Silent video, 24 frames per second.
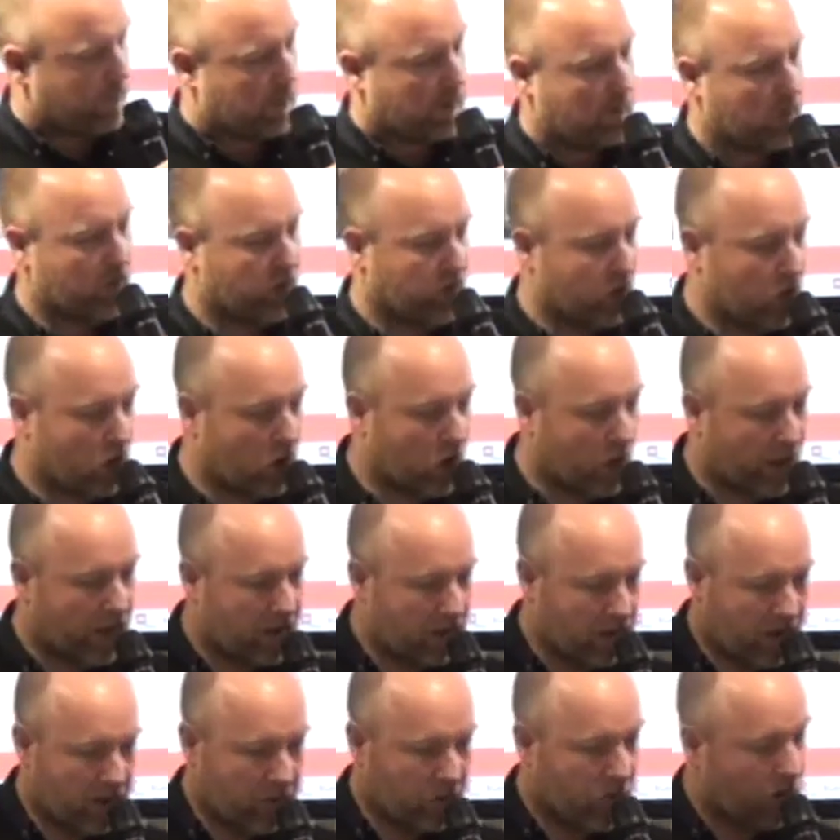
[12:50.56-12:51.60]
moving on
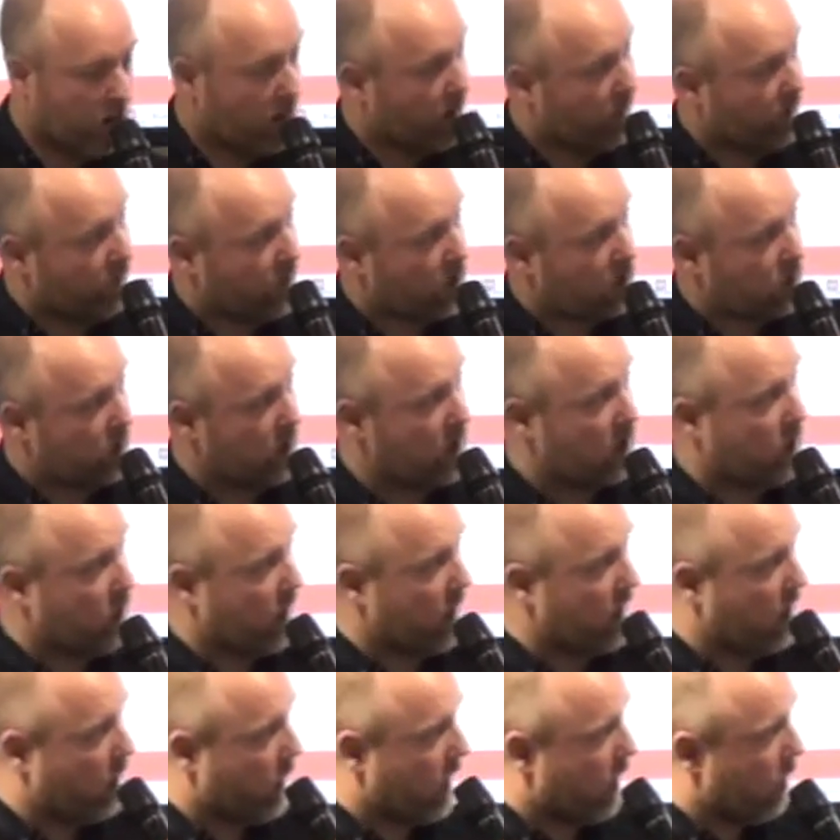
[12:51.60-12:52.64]
quickly, I'm going to, the first one's
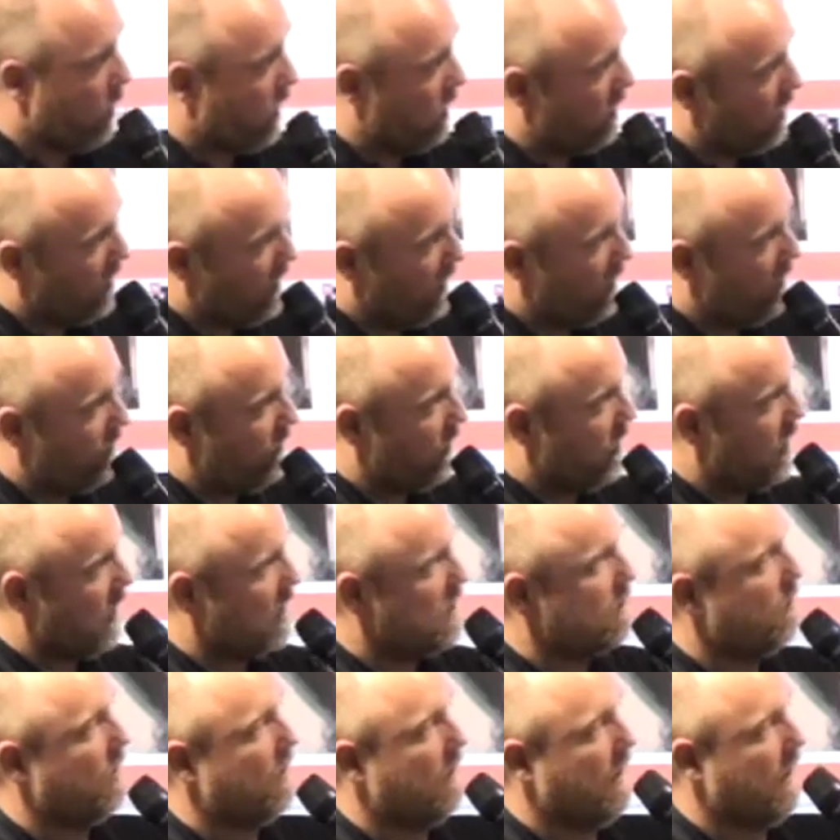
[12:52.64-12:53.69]
quite a quick one, the need for
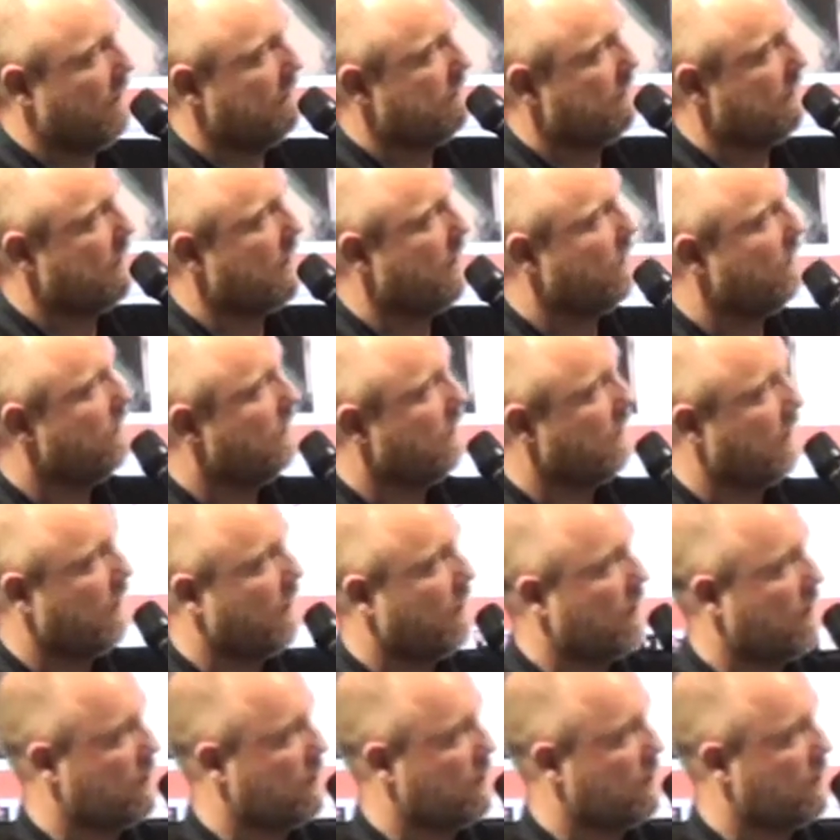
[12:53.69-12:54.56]
customer data, how to collect